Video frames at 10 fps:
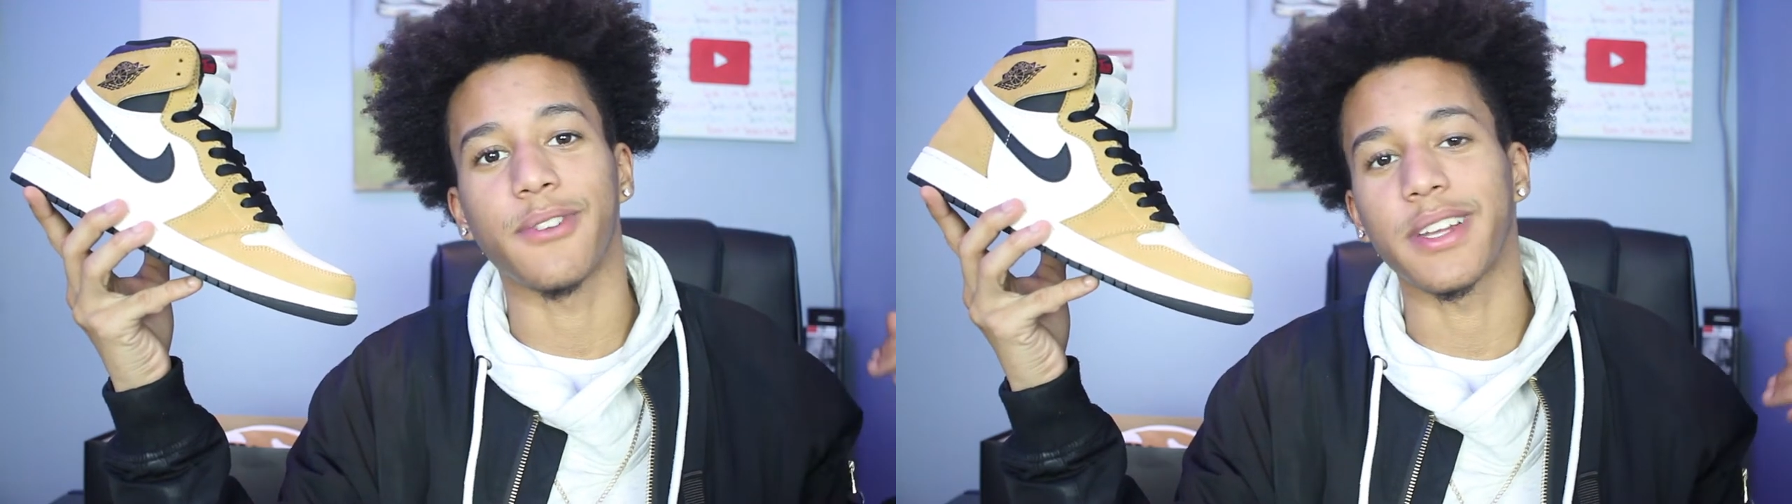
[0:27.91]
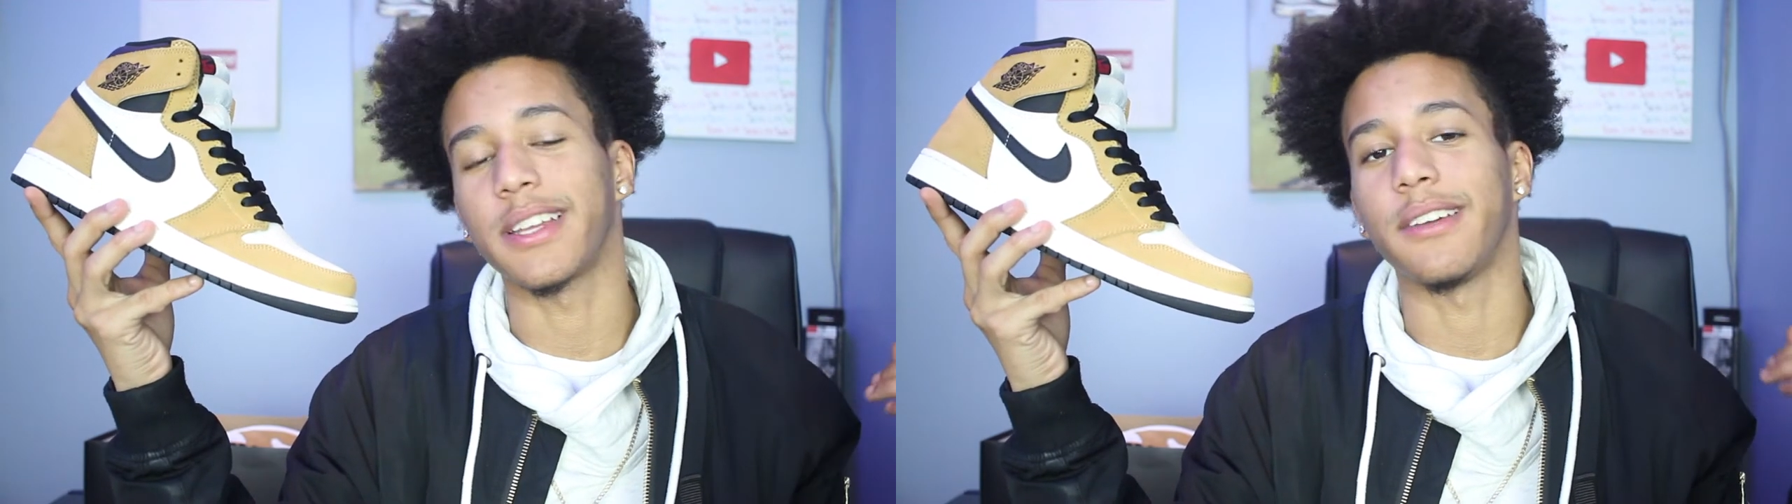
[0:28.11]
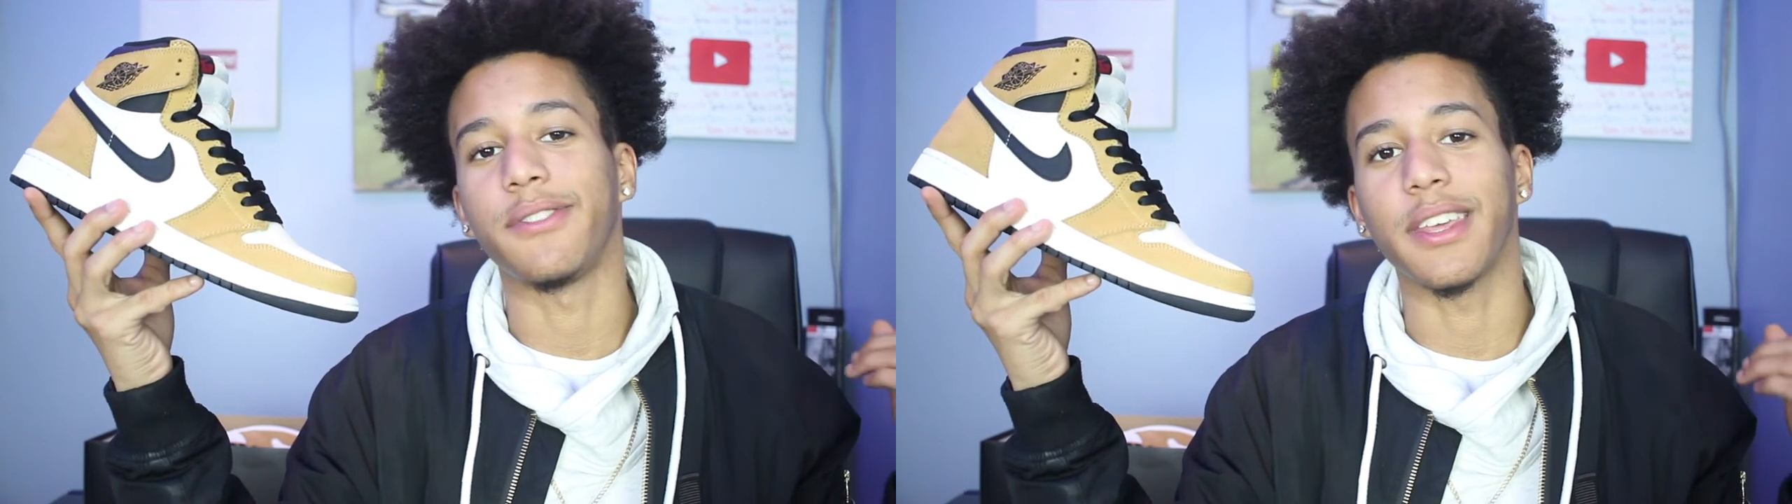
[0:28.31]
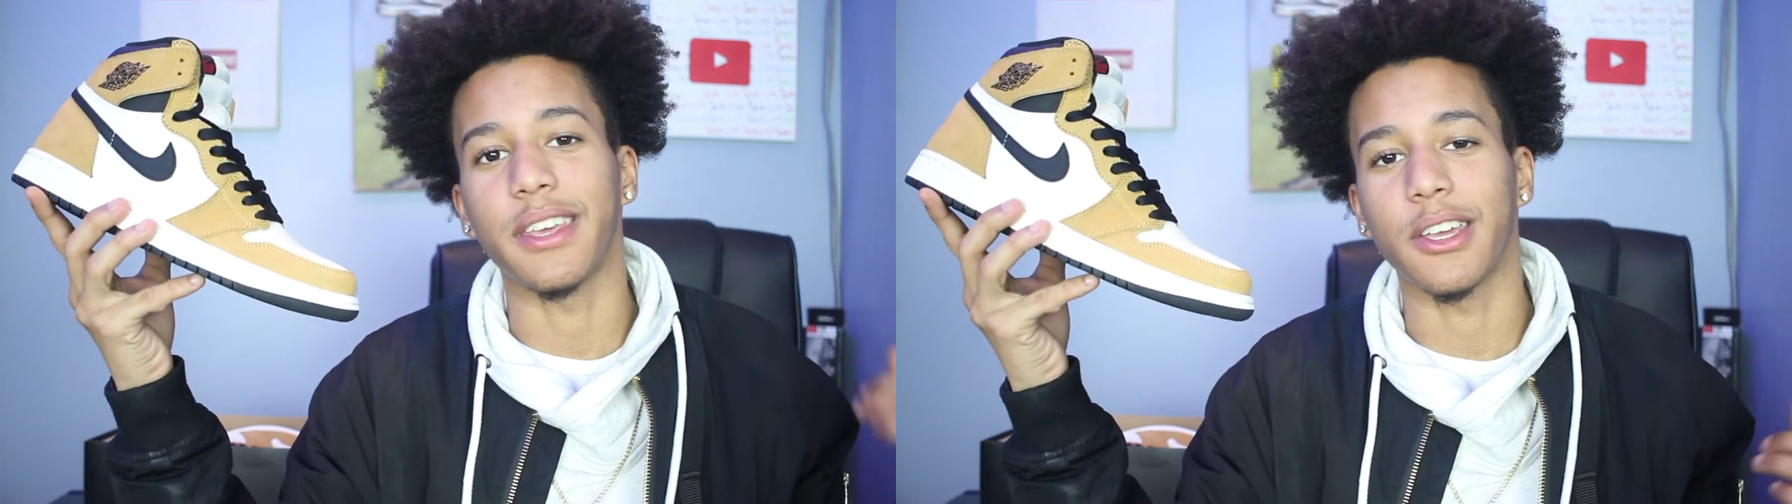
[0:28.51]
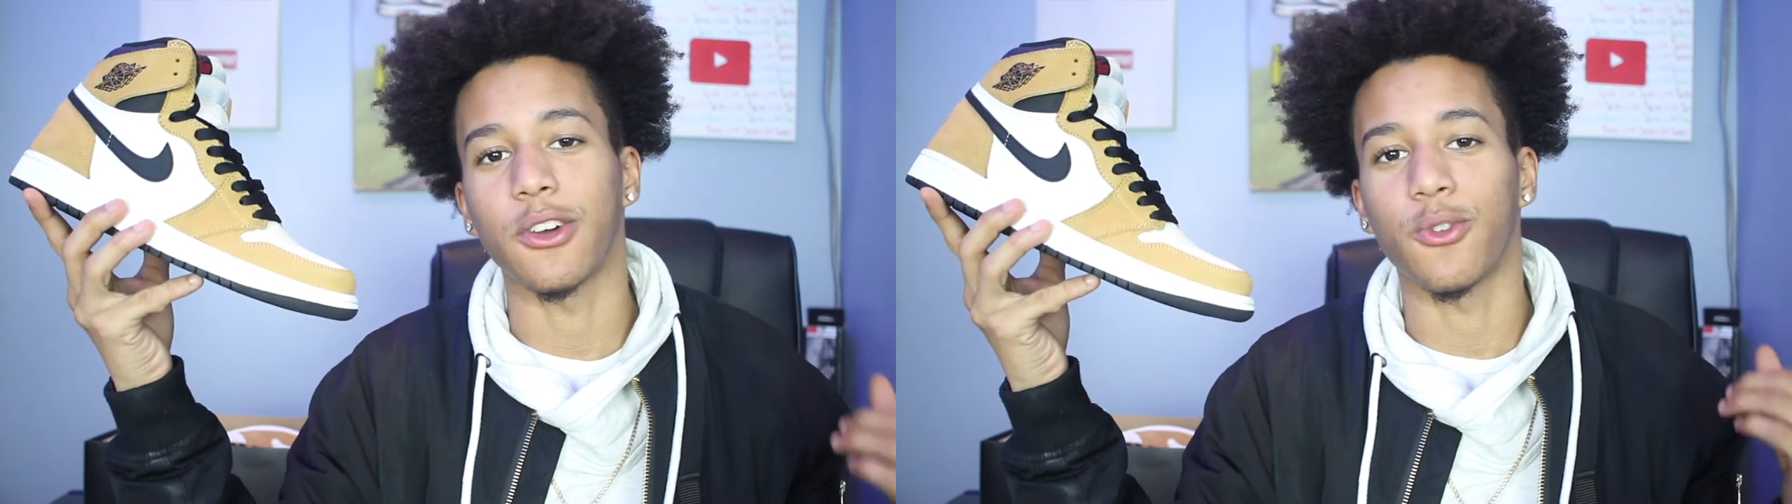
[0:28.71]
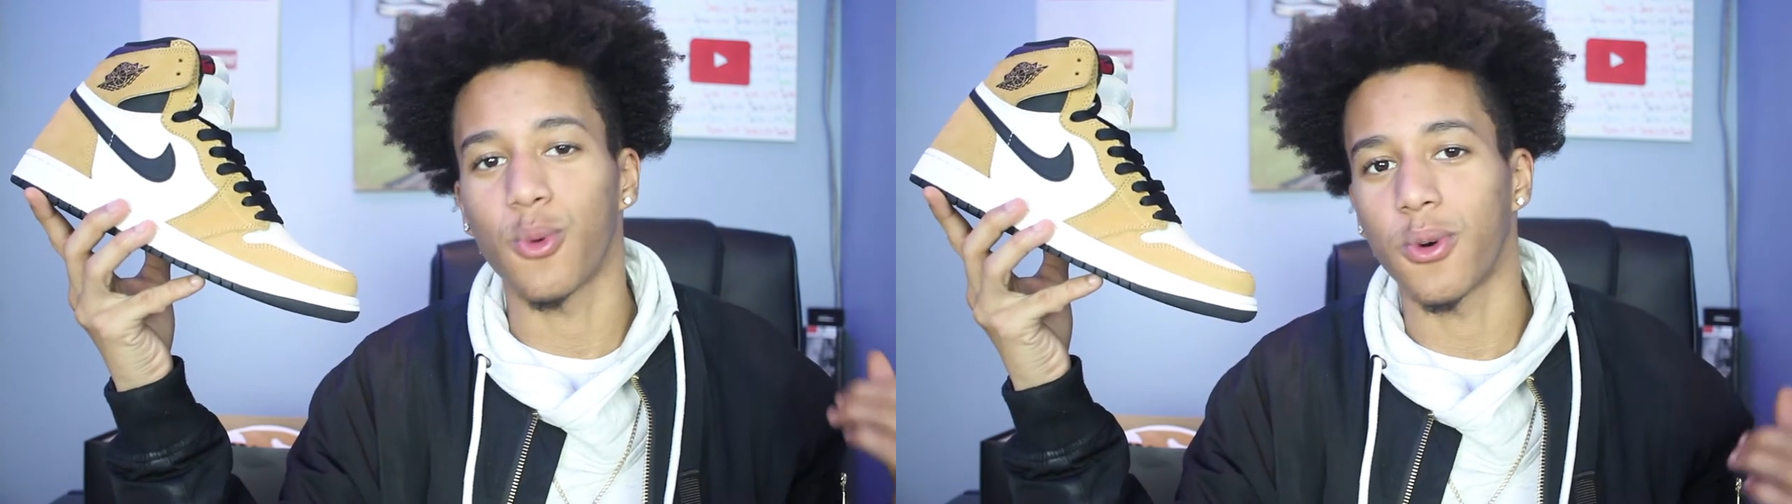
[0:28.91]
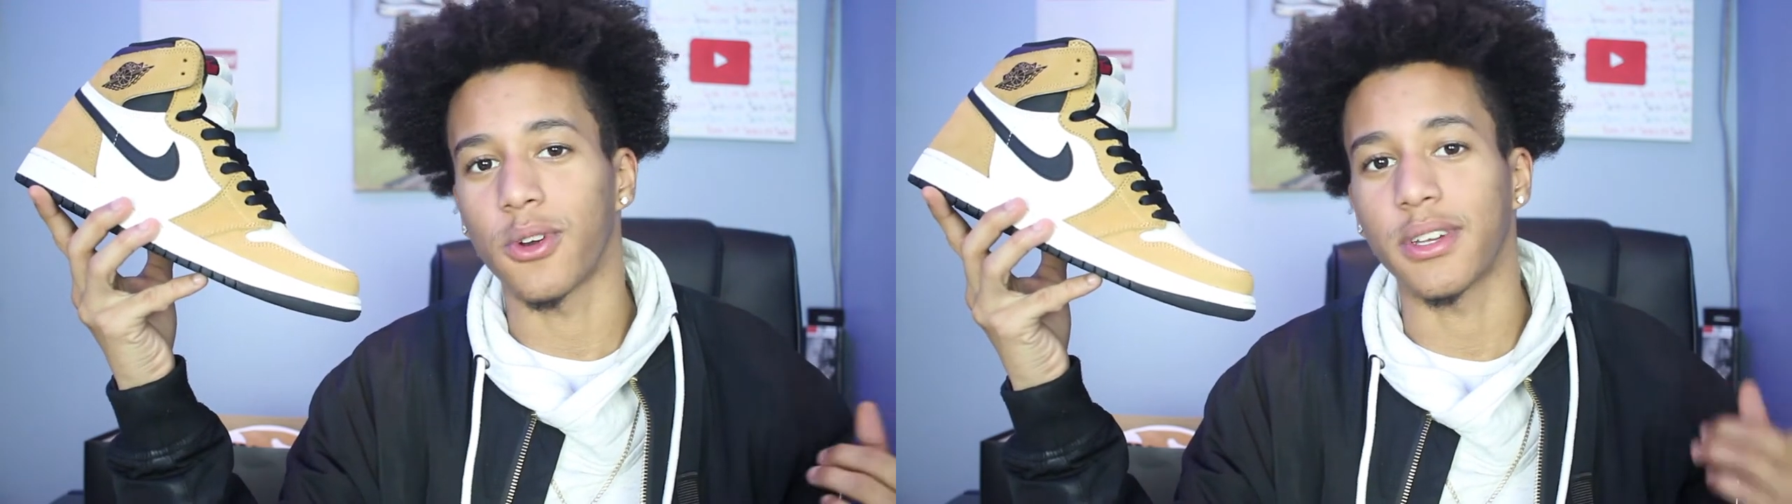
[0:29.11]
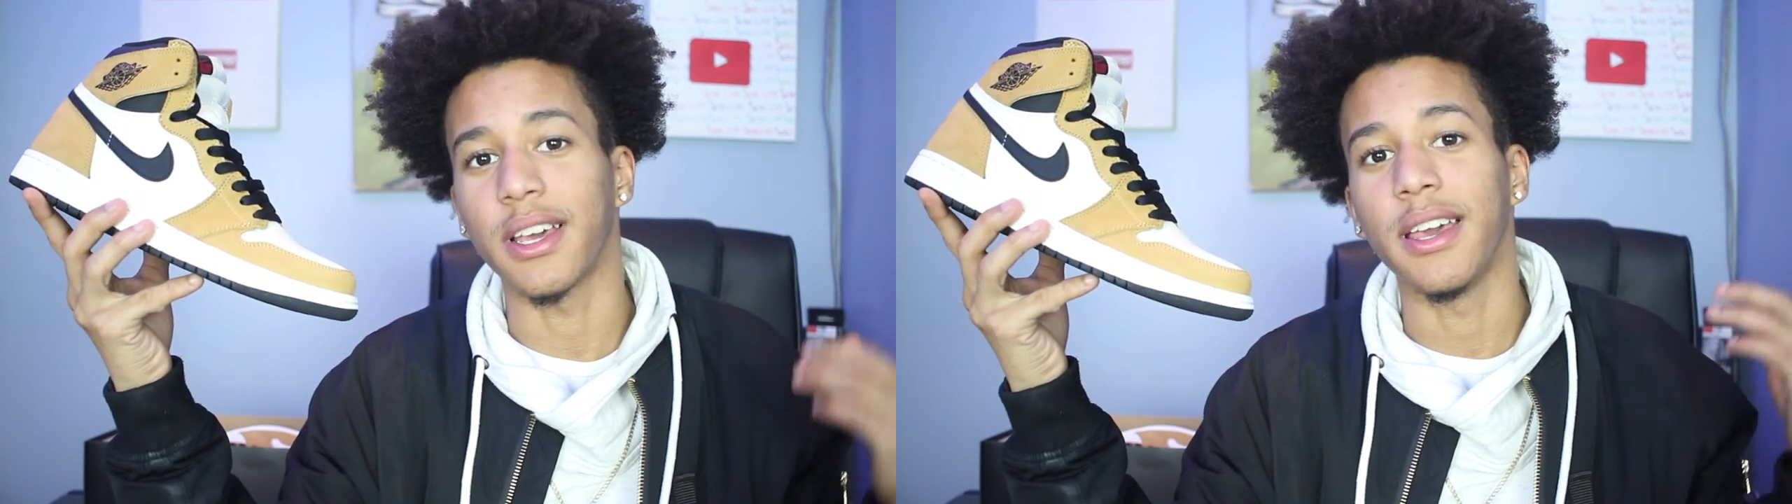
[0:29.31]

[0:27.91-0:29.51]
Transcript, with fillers: Rookie of the Year award